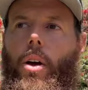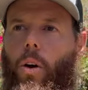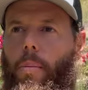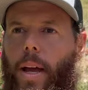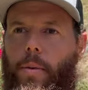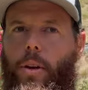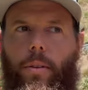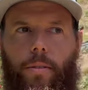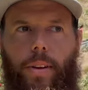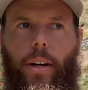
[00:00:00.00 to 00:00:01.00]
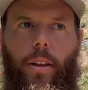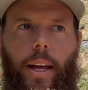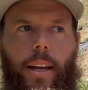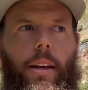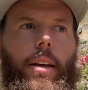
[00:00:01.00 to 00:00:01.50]
or maybe you can feel
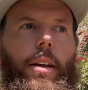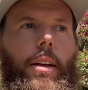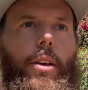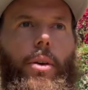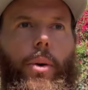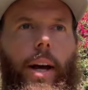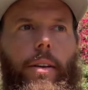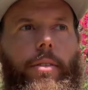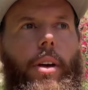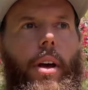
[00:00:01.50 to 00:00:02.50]
like you have